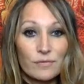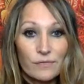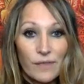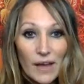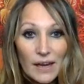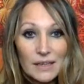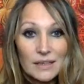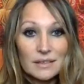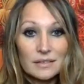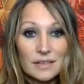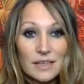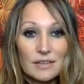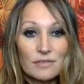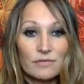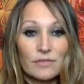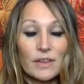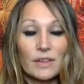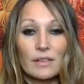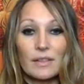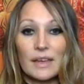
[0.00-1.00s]
finally
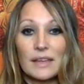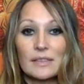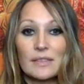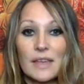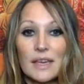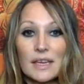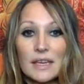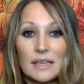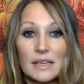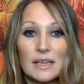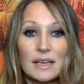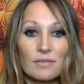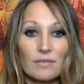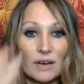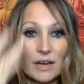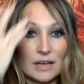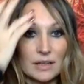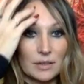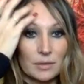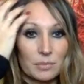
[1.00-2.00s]
feel like they can give
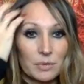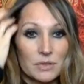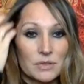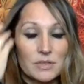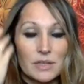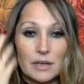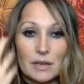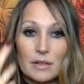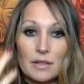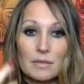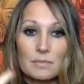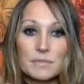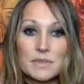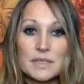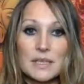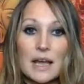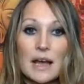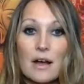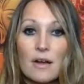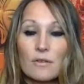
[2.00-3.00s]
100% of
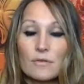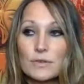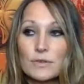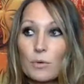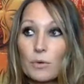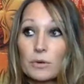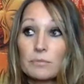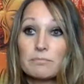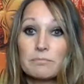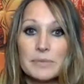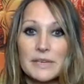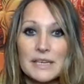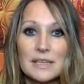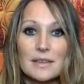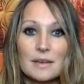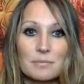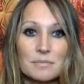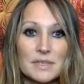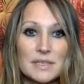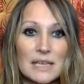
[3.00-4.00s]
themselves or be
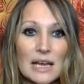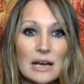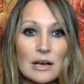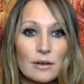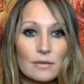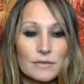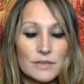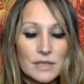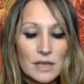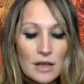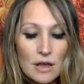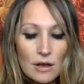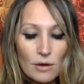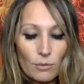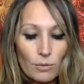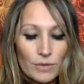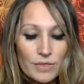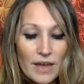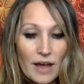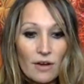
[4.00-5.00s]
themselves
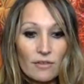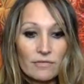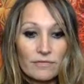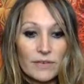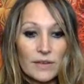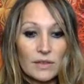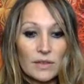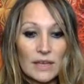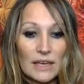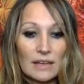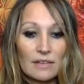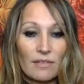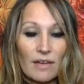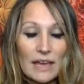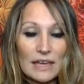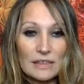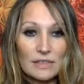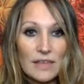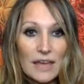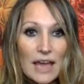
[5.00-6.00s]
without feeling
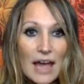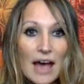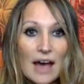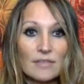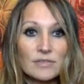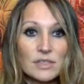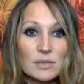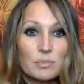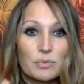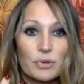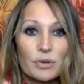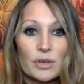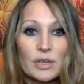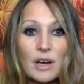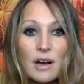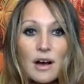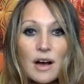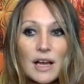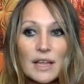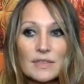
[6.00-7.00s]
like they have to put
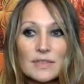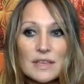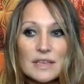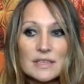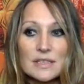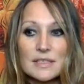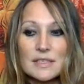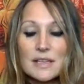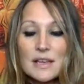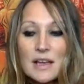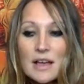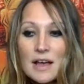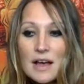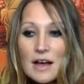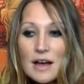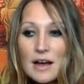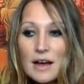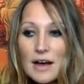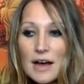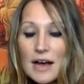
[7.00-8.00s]
on this
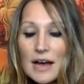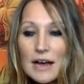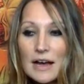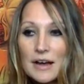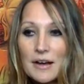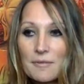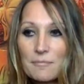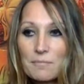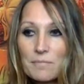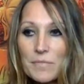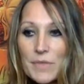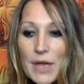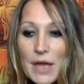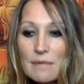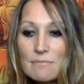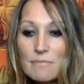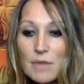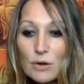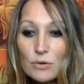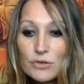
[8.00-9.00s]

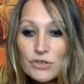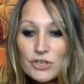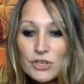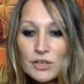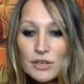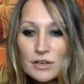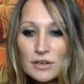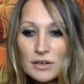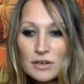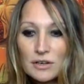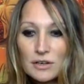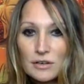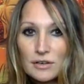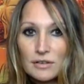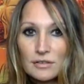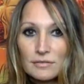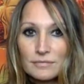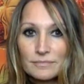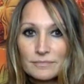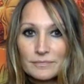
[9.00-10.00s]

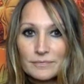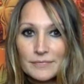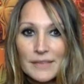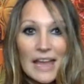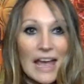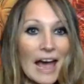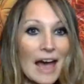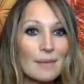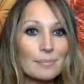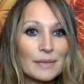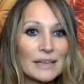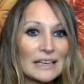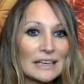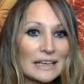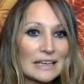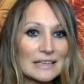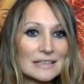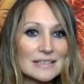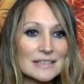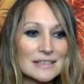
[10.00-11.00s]
emotional
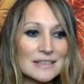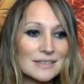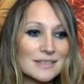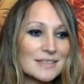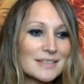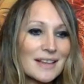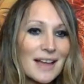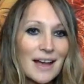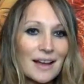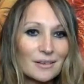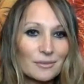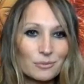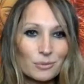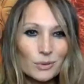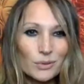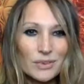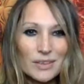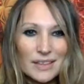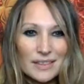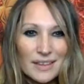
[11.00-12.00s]
happiness that's not
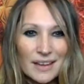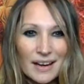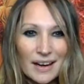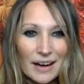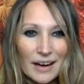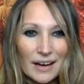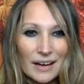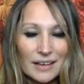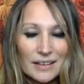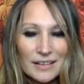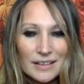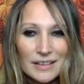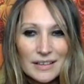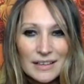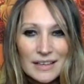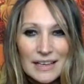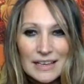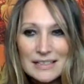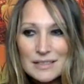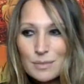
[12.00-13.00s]
really there,
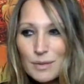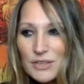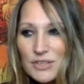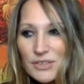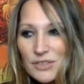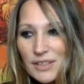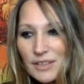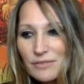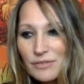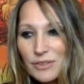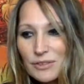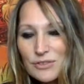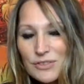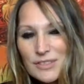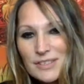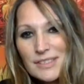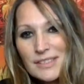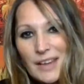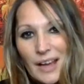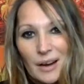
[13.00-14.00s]
especially if you're
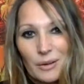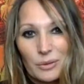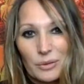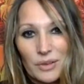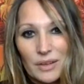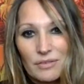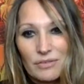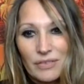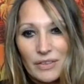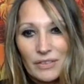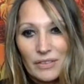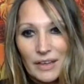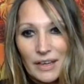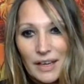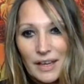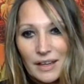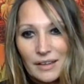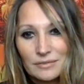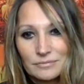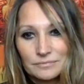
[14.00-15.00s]
just not really feeling
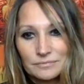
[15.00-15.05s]
it.